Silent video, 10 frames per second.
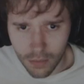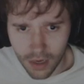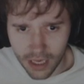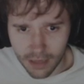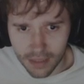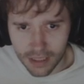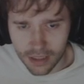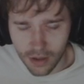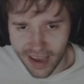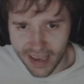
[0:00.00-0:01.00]
know, my name
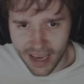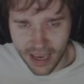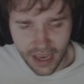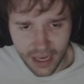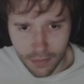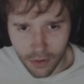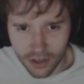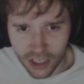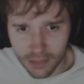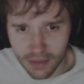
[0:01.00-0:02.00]
is not A A A
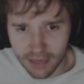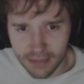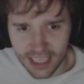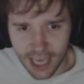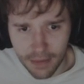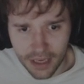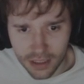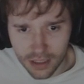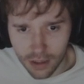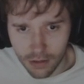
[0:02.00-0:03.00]
anymore. I changed my name to
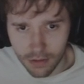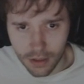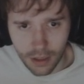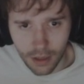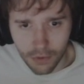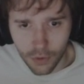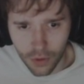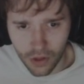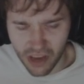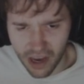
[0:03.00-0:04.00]
Yami, so I'm
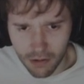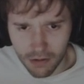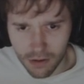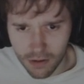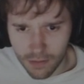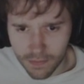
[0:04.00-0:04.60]
cooler now.